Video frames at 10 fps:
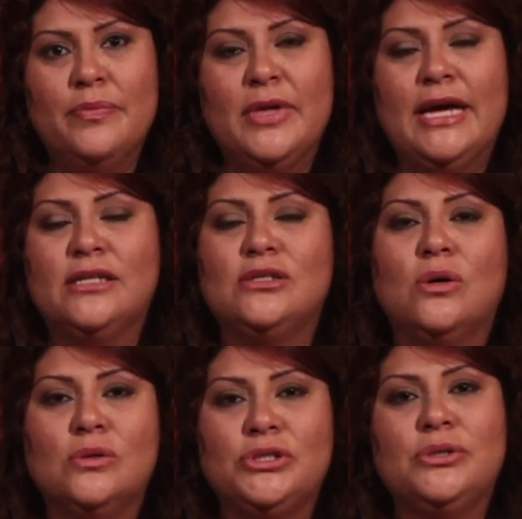
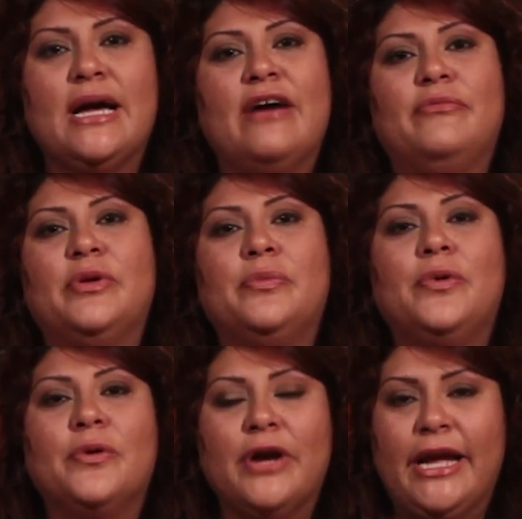I have been
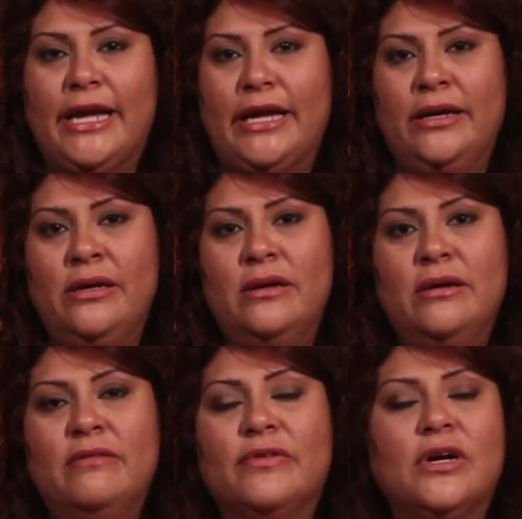praying
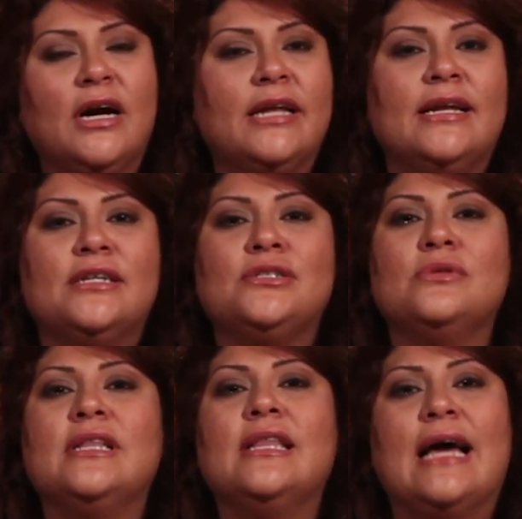for God not to
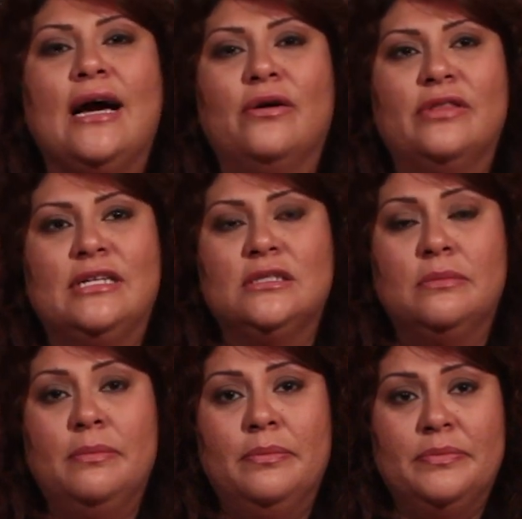allow this
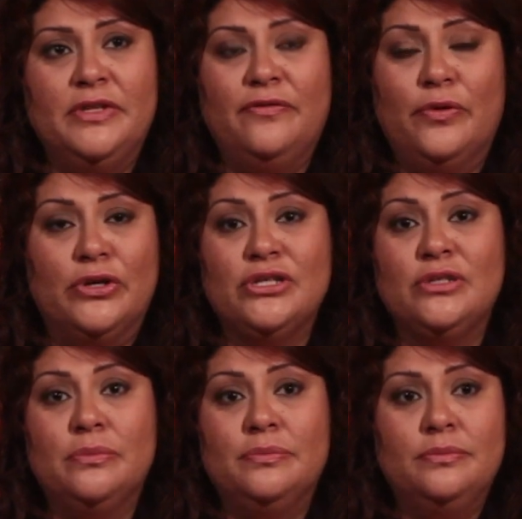divorce
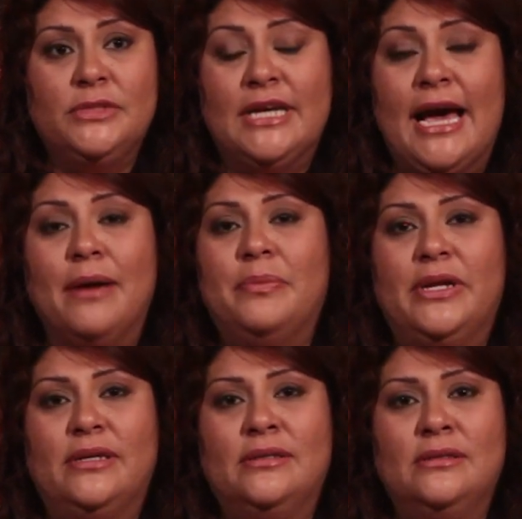to happen.